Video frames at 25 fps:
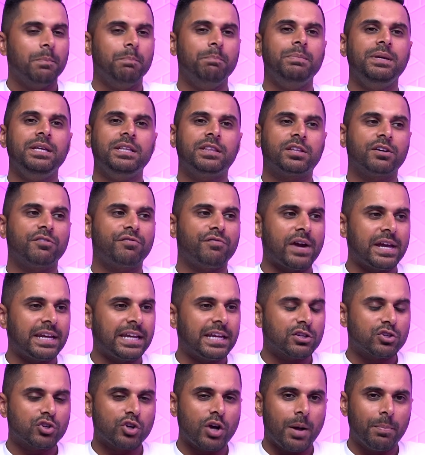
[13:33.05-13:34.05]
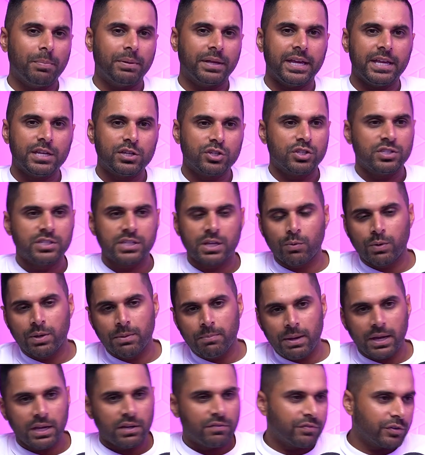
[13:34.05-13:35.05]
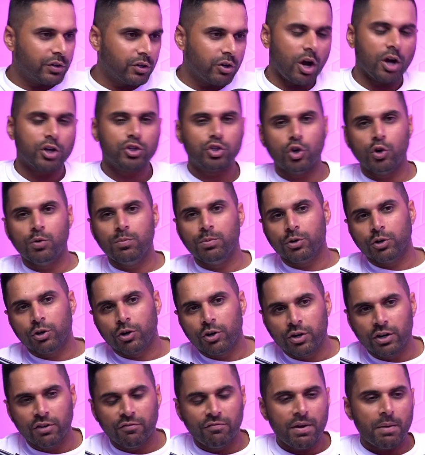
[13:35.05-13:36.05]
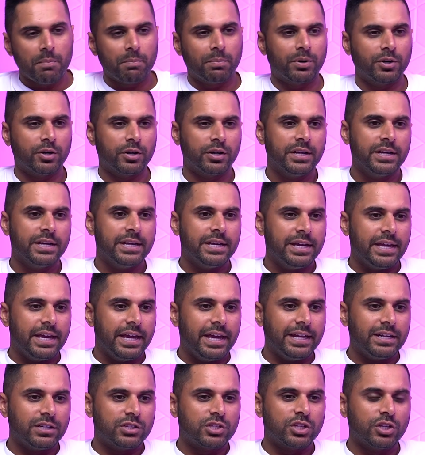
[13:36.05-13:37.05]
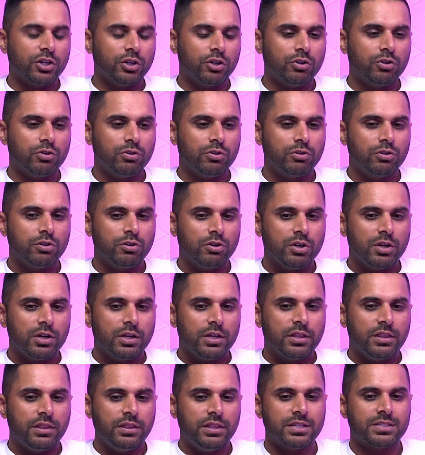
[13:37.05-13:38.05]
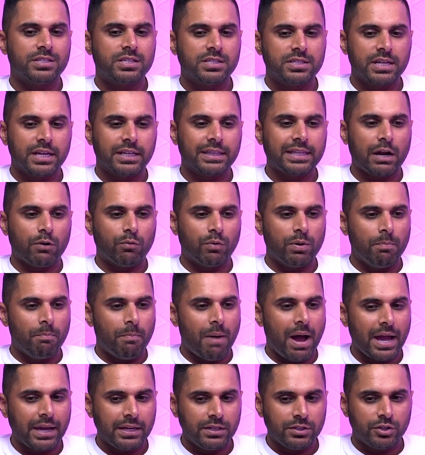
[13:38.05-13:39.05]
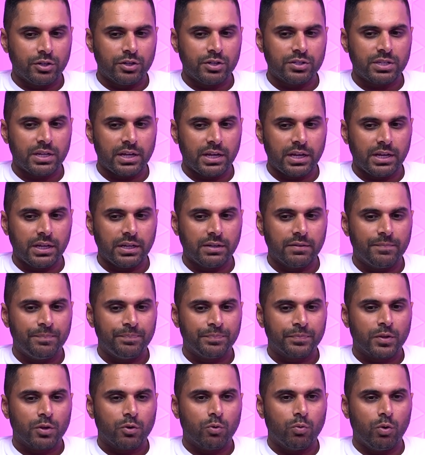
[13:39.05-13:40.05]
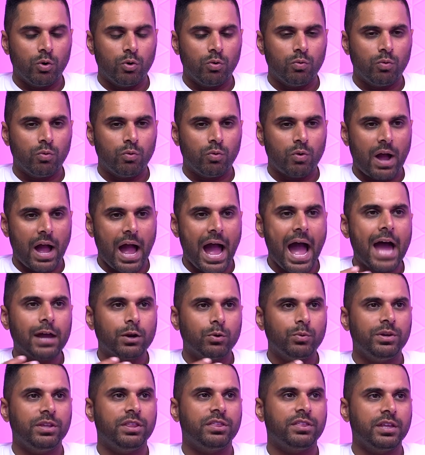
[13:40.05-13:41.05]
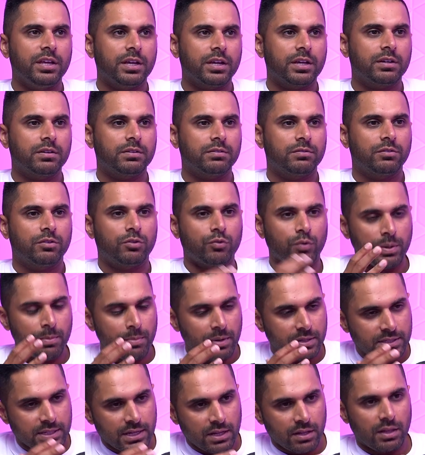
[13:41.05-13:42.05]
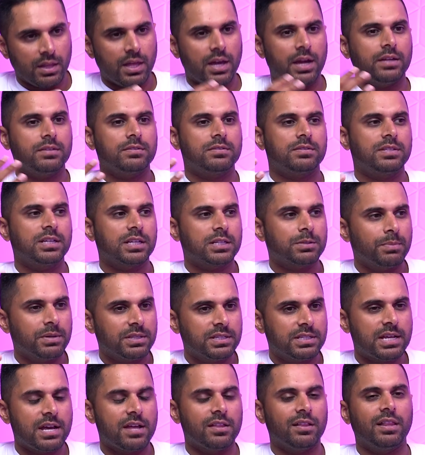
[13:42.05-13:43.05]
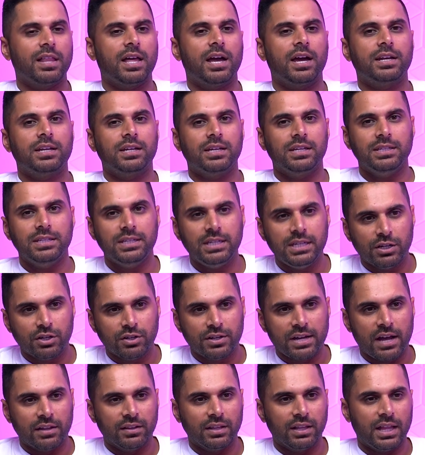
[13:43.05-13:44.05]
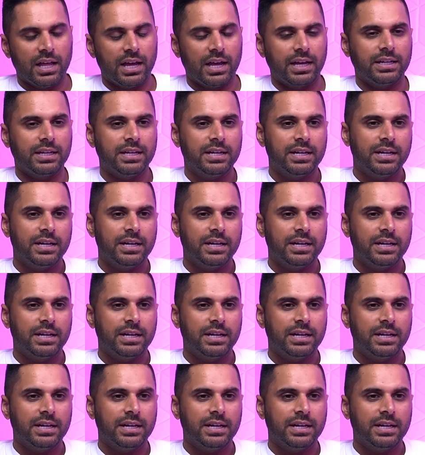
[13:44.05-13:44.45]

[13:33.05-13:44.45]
meet the financial obligations that we made for October or November. And so this is like that reminder to say, well, how do we think 3 months down the line, 6 months down the line, a year down the line?